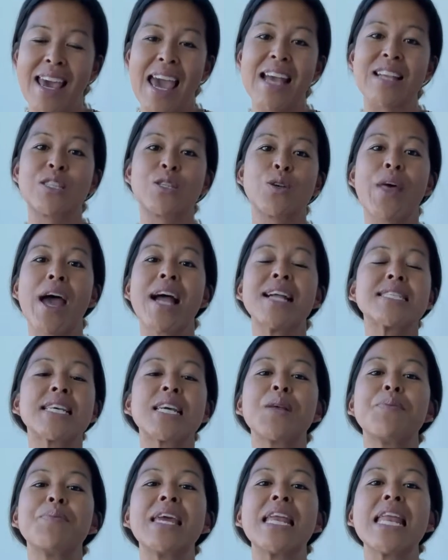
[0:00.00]
And so that's
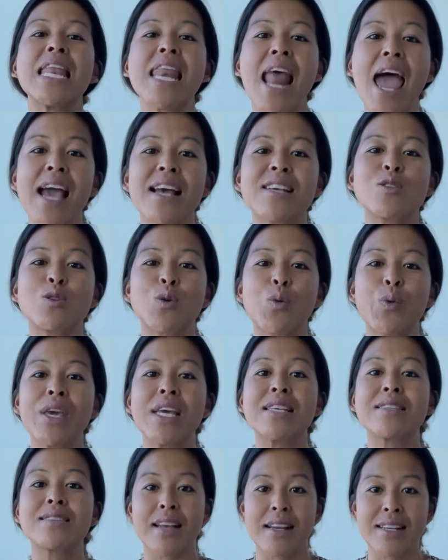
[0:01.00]
gonna be next
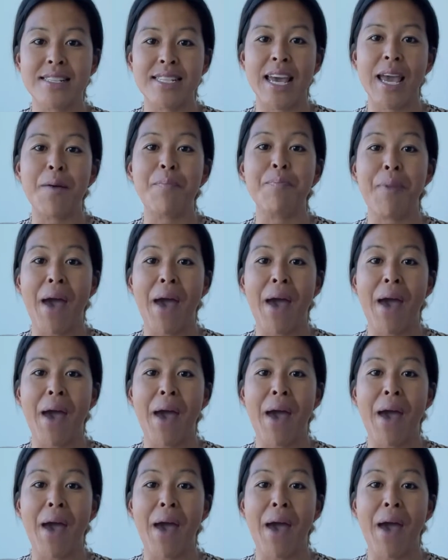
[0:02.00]
week, Sunday,